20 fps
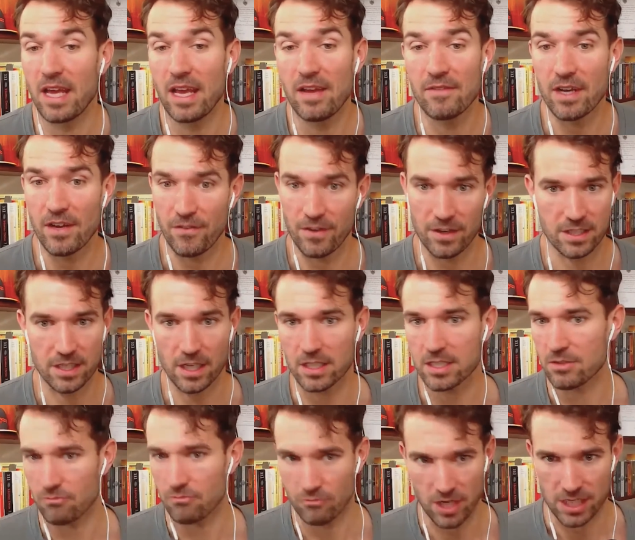if it
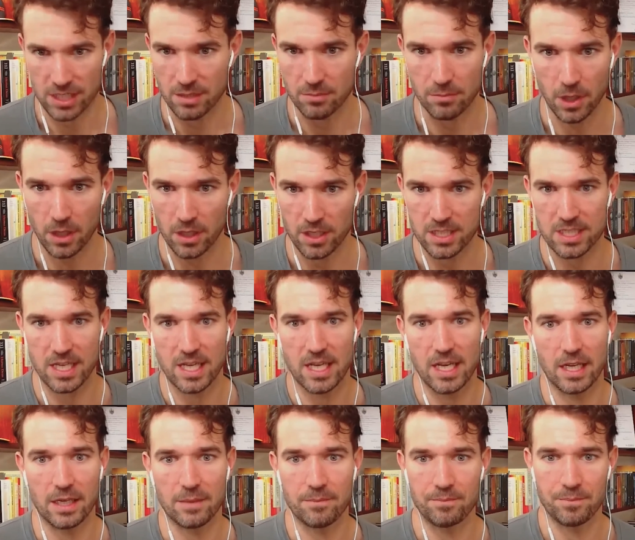does reach some kind of
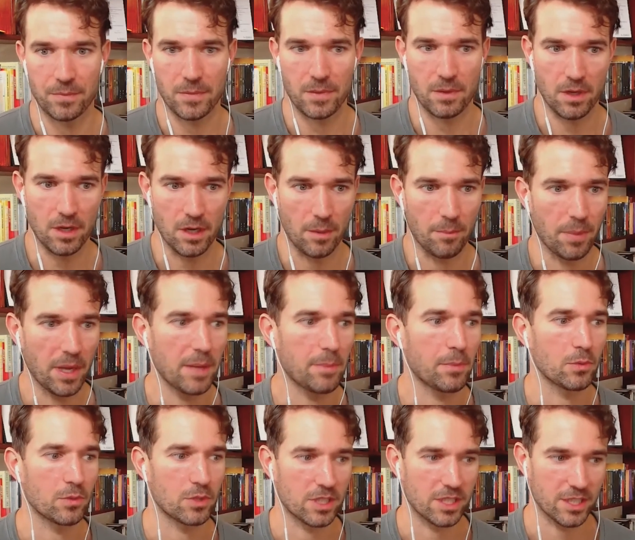ceiling,
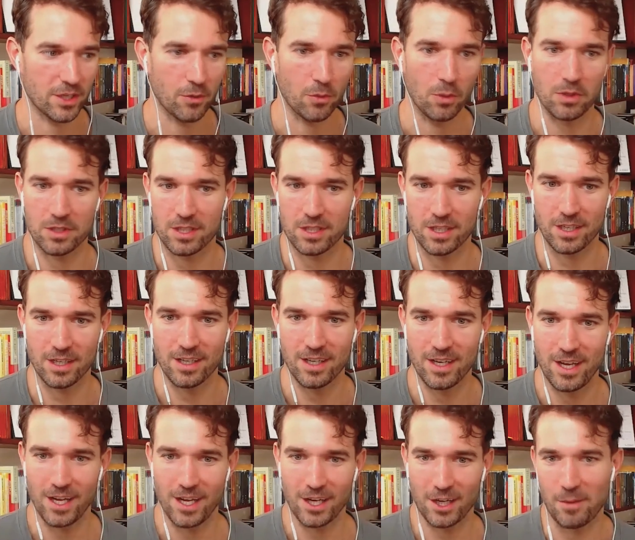people still want to
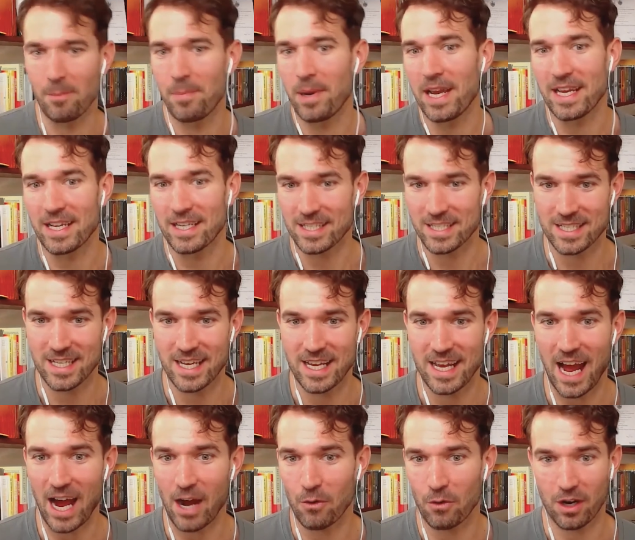compete to see
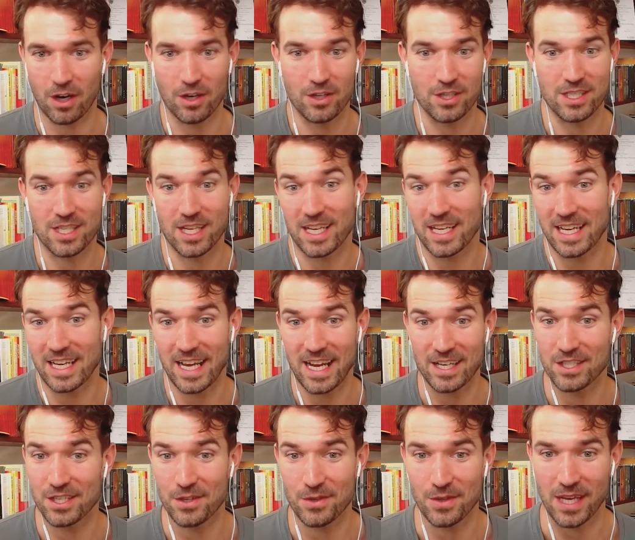how close they can
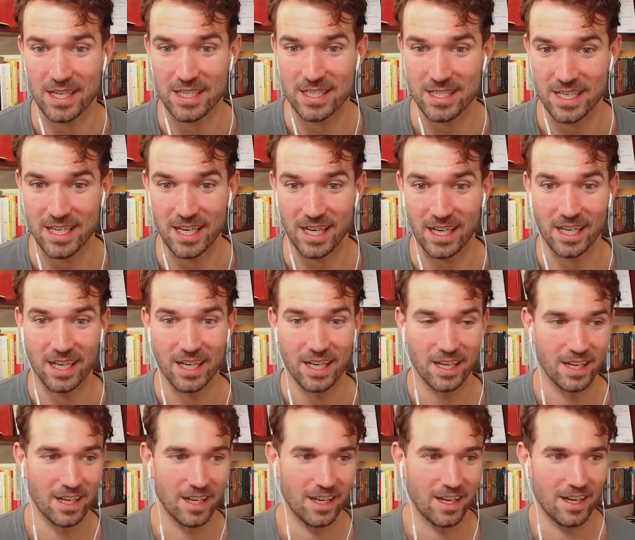get to that ceiling.
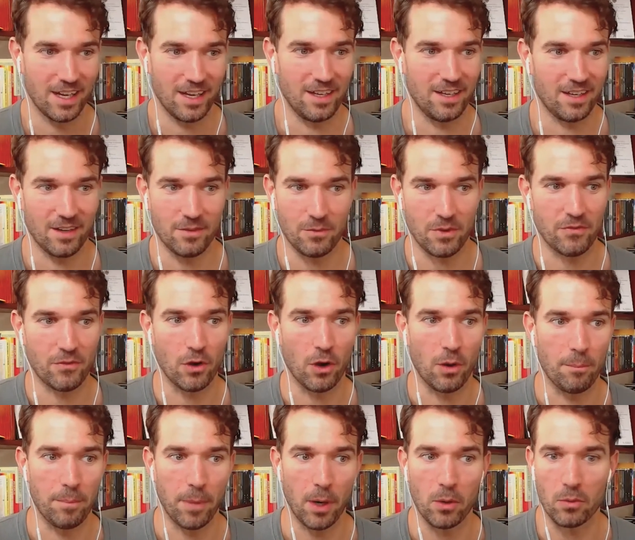We've
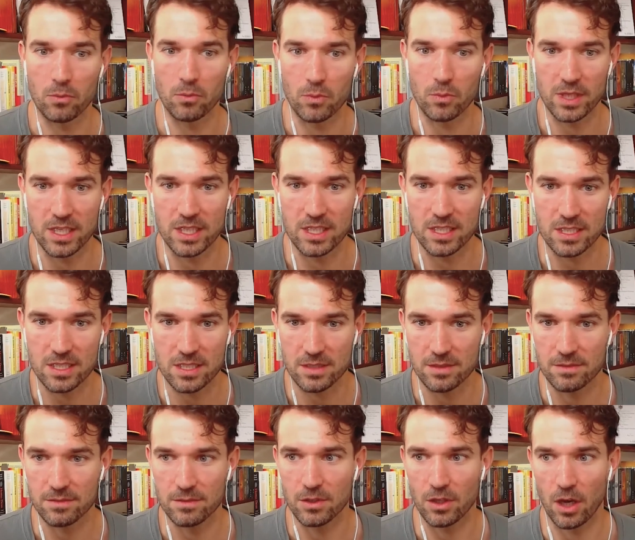got Bolt with his
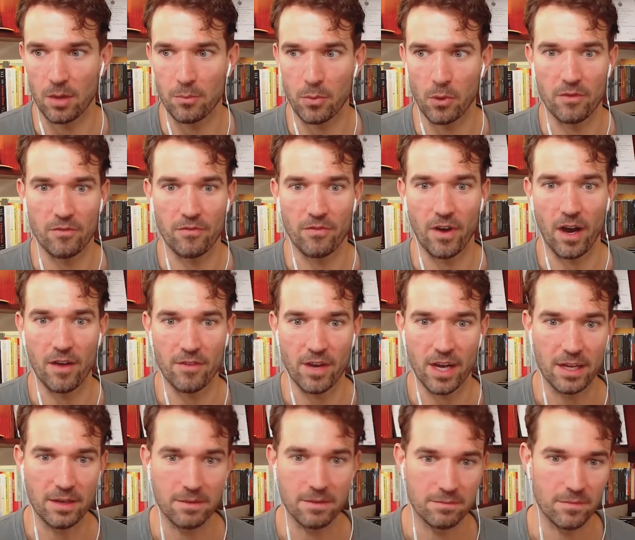
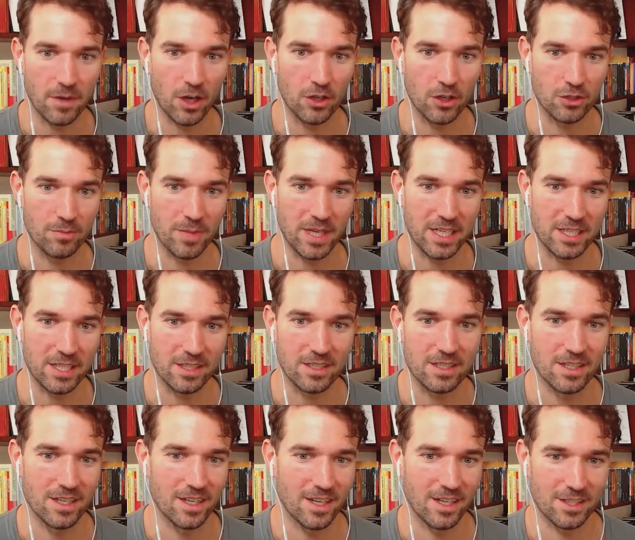9.58 100
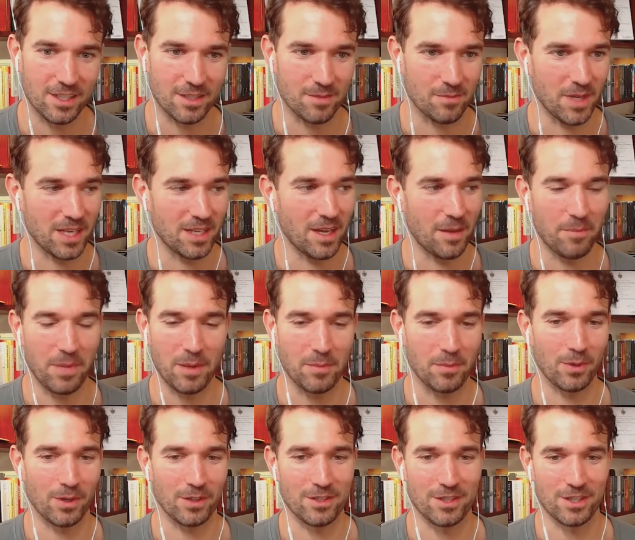meters. Doesn't mean that
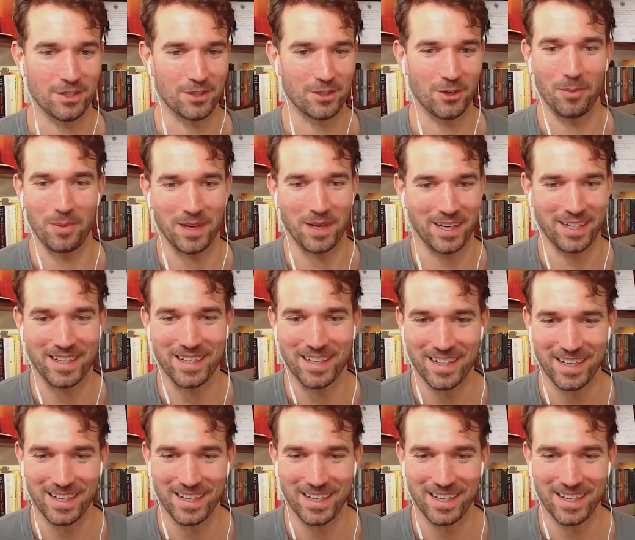people are stopping